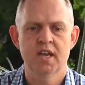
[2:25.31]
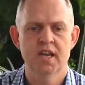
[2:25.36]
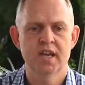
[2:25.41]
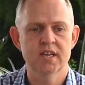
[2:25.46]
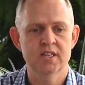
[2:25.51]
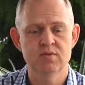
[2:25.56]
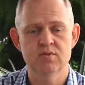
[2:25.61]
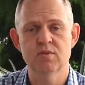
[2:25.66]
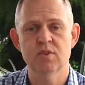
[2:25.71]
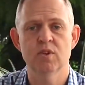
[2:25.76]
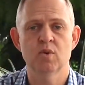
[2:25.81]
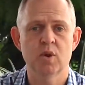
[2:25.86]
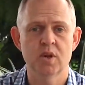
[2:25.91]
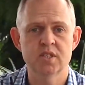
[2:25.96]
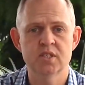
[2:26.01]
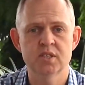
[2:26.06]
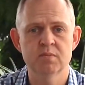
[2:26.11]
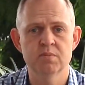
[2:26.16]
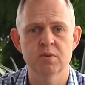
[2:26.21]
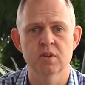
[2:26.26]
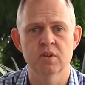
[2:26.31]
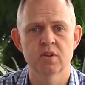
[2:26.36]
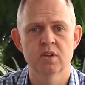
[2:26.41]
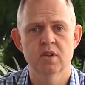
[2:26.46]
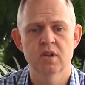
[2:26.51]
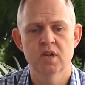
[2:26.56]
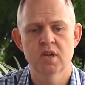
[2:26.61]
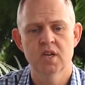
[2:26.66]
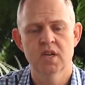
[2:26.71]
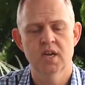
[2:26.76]
It's really quite simple.
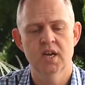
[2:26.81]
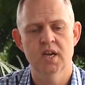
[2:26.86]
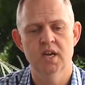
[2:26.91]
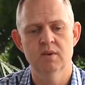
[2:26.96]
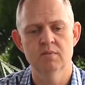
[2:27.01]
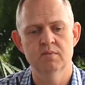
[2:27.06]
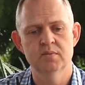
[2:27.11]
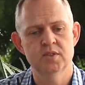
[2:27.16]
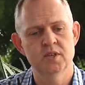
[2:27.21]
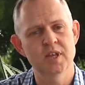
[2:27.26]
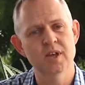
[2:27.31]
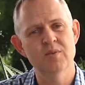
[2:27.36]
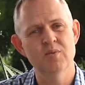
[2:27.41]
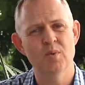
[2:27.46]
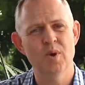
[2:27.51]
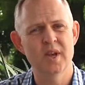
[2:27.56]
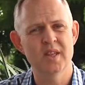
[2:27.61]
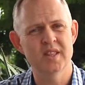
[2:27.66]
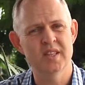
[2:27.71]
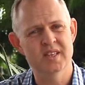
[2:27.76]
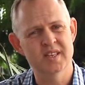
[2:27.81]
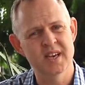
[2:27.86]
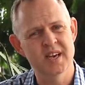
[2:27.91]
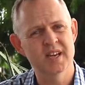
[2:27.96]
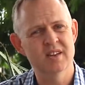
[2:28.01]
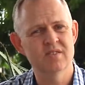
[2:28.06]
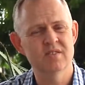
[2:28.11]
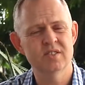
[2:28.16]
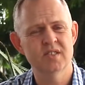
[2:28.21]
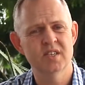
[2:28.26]
So that way the
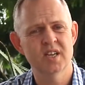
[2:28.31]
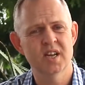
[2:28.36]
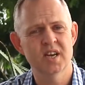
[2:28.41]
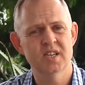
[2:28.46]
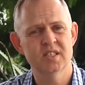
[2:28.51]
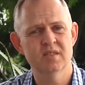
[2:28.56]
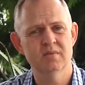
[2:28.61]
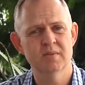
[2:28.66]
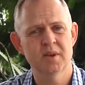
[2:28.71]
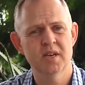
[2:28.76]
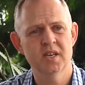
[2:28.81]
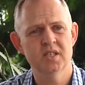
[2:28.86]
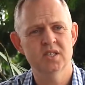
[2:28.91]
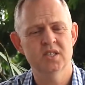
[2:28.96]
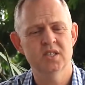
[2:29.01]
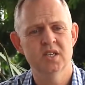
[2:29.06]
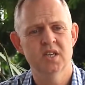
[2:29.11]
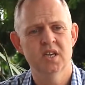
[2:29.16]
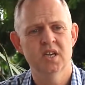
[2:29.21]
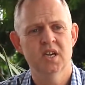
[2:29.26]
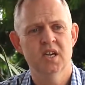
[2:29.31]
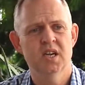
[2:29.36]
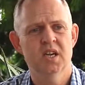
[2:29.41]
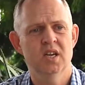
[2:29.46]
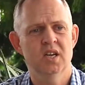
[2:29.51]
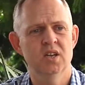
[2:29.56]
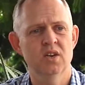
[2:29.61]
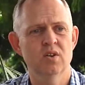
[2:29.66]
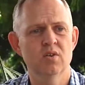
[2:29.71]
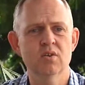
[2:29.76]
data isn't hard to manage.
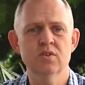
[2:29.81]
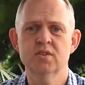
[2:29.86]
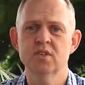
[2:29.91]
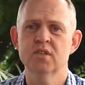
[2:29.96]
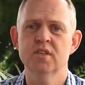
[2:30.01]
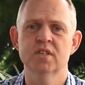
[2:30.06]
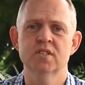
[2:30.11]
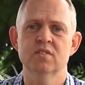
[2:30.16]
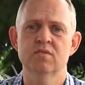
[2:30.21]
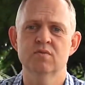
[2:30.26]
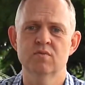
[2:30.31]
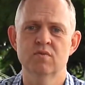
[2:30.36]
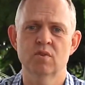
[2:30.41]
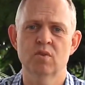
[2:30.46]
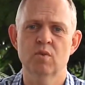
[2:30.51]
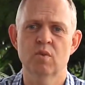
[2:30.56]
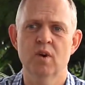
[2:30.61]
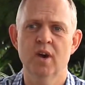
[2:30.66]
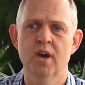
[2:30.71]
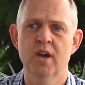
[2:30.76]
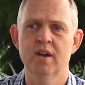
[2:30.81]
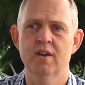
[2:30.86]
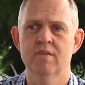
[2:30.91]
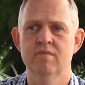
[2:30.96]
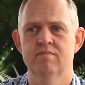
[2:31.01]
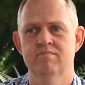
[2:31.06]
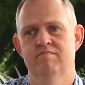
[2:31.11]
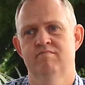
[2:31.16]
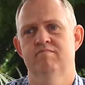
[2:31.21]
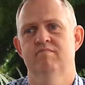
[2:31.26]
It also doesn't require
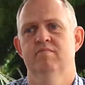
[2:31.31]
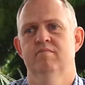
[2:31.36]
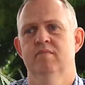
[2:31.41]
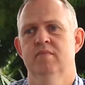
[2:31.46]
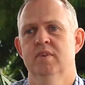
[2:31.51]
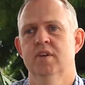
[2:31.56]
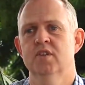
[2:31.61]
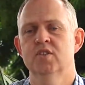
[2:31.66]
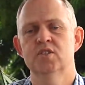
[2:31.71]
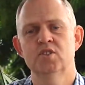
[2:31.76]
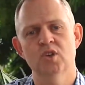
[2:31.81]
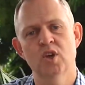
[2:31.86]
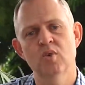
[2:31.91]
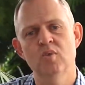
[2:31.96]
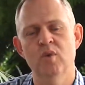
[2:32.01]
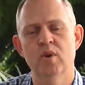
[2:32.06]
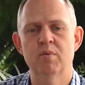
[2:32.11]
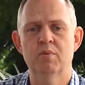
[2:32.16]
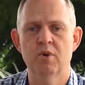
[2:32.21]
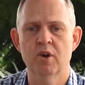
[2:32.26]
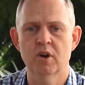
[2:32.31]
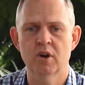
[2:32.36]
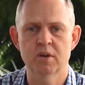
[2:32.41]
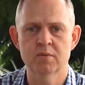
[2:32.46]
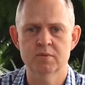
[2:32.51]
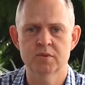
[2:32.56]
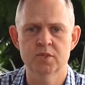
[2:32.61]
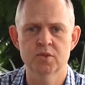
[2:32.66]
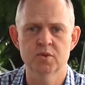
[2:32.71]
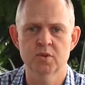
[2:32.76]
a software
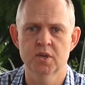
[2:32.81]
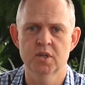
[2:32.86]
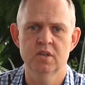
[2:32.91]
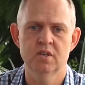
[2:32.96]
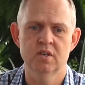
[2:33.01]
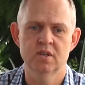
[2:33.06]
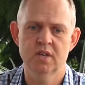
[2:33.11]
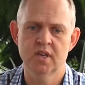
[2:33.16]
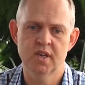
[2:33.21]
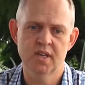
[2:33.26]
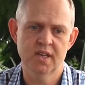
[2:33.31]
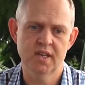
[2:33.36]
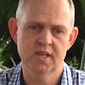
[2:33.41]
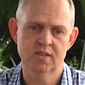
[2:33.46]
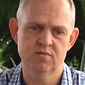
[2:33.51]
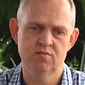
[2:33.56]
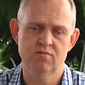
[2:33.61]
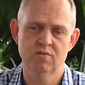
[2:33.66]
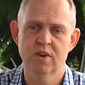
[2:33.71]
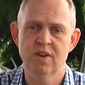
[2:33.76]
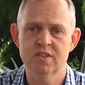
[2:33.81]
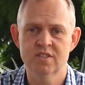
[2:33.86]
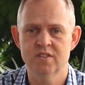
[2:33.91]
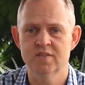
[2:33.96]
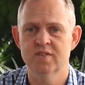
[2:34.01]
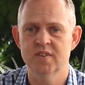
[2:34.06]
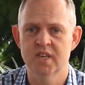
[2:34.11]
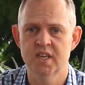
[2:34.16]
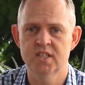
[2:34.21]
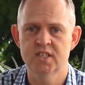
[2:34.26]
program to do it. It's
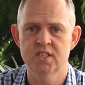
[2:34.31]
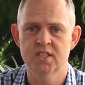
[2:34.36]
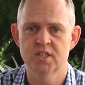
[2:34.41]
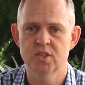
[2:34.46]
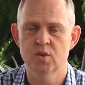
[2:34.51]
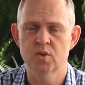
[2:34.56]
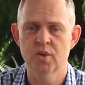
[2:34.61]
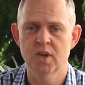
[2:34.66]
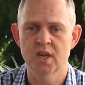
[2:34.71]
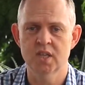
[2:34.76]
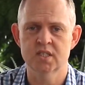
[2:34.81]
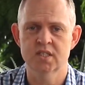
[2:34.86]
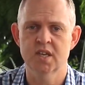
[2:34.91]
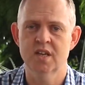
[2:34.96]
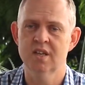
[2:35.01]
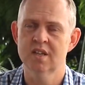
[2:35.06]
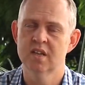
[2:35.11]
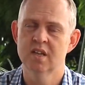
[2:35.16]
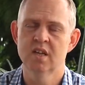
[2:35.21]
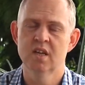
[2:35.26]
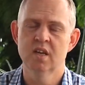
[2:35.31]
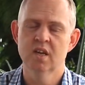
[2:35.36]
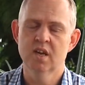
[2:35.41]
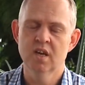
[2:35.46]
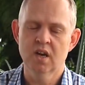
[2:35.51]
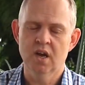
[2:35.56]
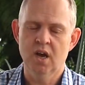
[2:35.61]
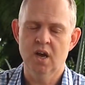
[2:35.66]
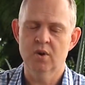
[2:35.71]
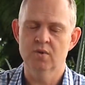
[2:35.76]
relatively easy to do in Excel.
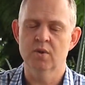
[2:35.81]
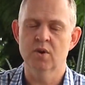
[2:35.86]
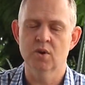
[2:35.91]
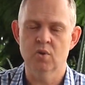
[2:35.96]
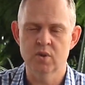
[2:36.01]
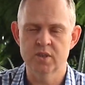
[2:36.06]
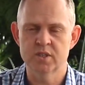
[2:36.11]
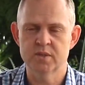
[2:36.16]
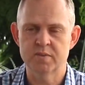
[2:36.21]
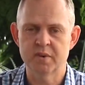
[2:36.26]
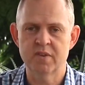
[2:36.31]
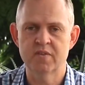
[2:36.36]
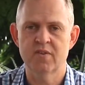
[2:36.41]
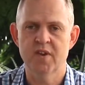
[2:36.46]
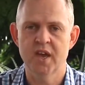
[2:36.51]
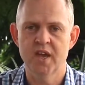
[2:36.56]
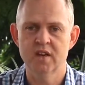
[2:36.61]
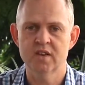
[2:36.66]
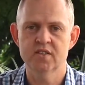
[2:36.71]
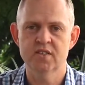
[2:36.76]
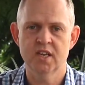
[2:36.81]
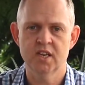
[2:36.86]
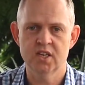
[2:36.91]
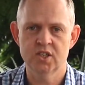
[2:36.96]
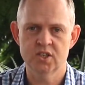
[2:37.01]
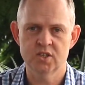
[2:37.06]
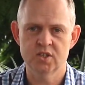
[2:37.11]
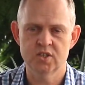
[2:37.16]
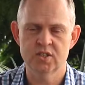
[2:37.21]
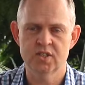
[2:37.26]
I'm not always a big fan of saying you
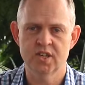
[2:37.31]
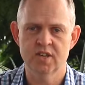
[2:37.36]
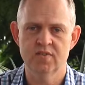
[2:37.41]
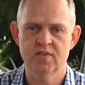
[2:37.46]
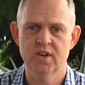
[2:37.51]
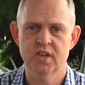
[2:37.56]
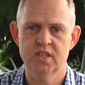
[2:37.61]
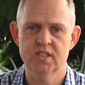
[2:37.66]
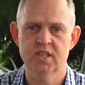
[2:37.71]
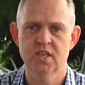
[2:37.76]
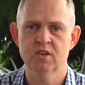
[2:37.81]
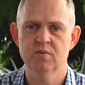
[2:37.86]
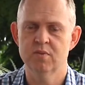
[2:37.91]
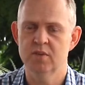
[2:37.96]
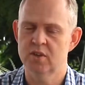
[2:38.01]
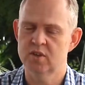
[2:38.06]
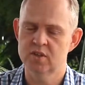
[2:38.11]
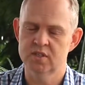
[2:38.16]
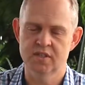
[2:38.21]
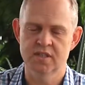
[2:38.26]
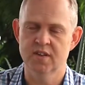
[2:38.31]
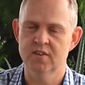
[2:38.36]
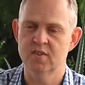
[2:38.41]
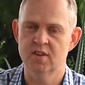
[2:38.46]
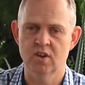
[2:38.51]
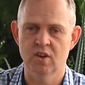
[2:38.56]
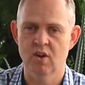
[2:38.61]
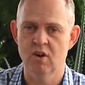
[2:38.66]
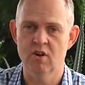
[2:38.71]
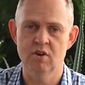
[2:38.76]
should do stuff in Excel because stuff
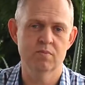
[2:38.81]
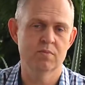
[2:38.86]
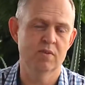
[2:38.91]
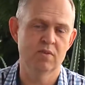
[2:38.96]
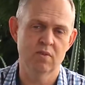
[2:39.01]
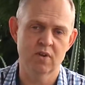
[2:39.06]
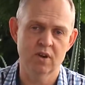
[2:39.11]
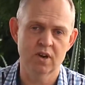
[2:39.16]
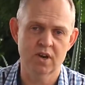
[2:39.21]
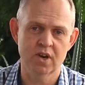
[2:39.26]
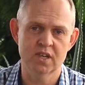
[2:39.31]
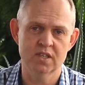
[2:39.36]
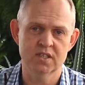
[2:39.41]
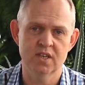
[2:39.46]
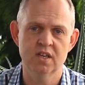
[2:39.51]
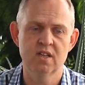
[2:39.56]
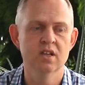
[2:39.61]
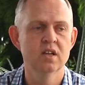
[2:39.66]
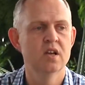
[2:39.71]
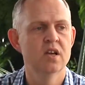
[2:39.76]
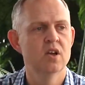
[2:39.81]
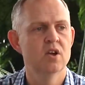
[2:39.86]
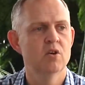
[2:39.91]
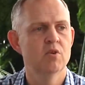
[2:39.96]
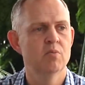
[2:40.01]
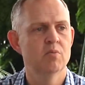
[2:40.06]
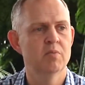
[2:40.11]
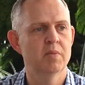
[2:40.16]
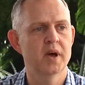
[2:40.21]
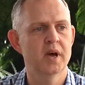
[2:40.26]
can go horribly wrong in Excel,
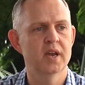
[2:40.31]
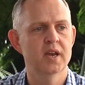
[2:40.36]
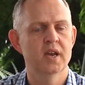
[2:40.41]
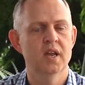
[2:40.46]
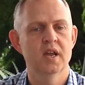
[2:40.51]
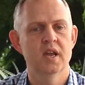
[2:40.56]
but